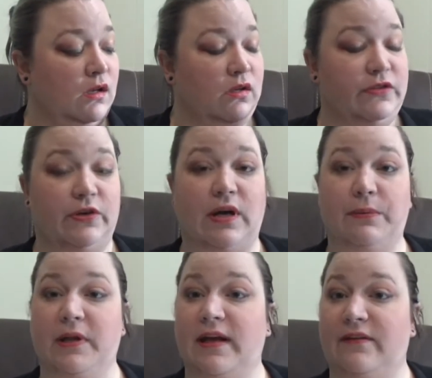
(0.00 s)
So I
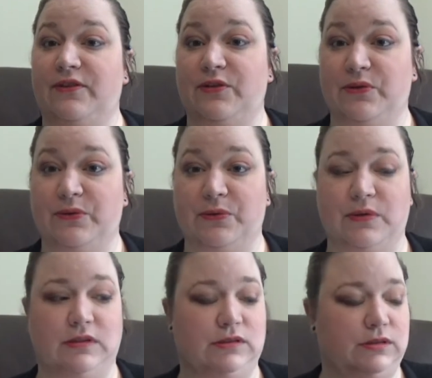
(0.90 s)
will have to,
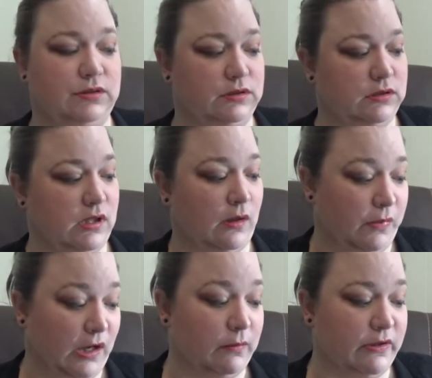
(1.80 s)
I'll
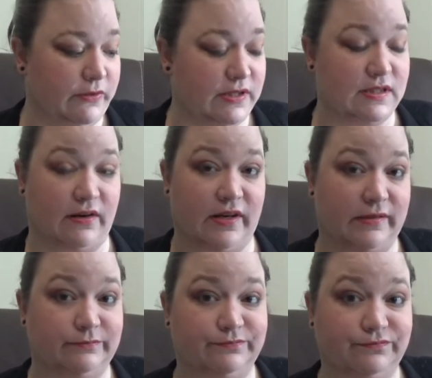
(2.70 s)
probably restart
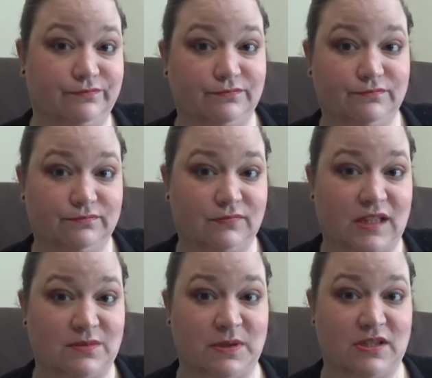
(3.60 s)
it.
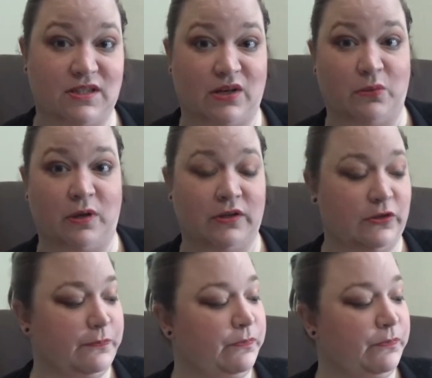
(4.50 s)
As much as I don't want to.